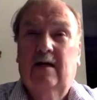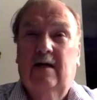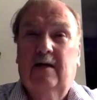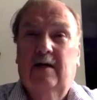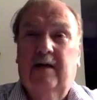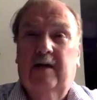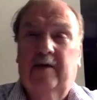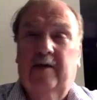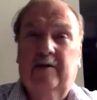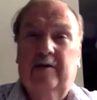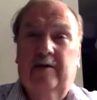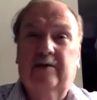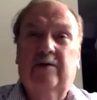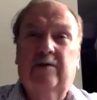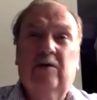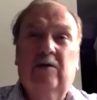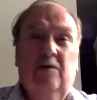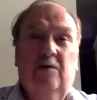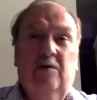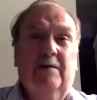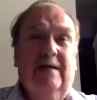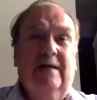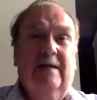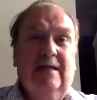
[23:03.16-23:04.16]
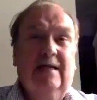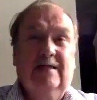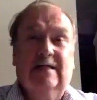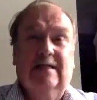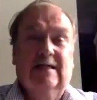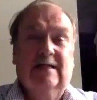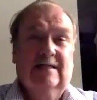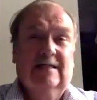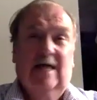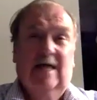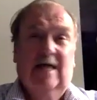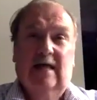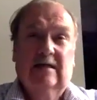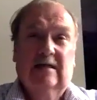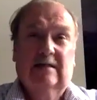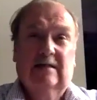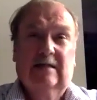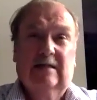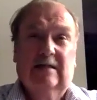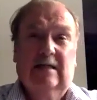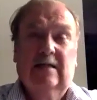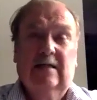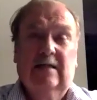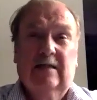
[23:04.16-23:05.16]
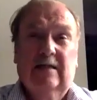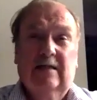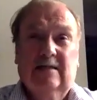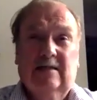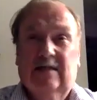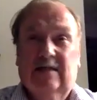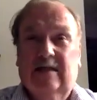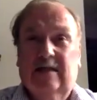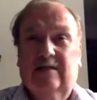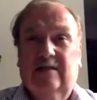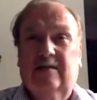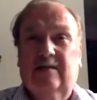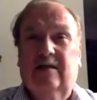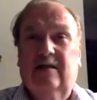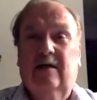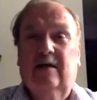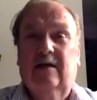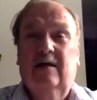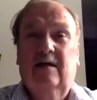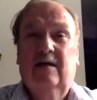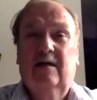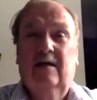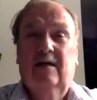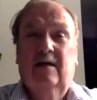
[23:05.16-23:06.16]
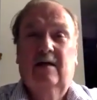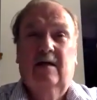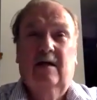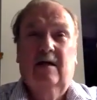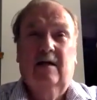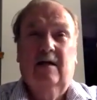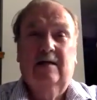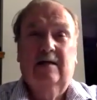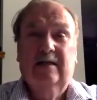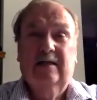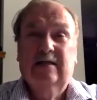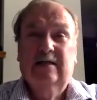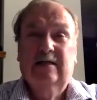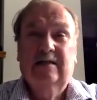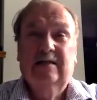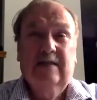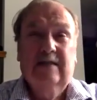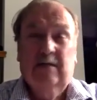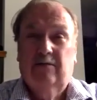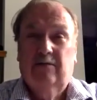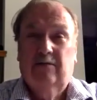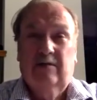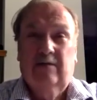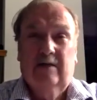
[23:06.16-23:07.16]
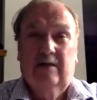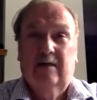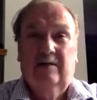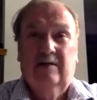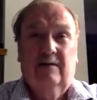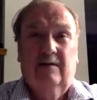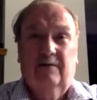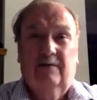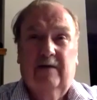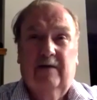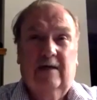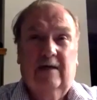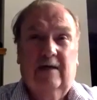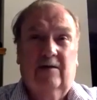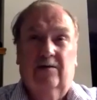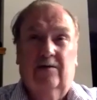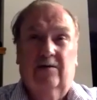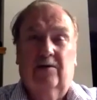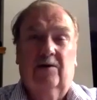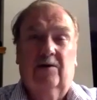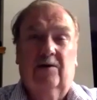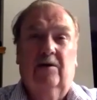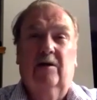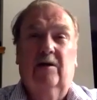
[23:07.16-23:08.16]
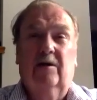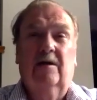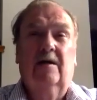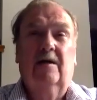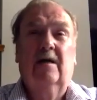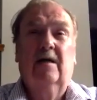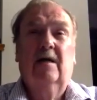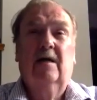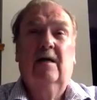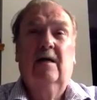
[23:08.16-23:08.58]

there is a humanistic sense in this list, this secret list of things that are good.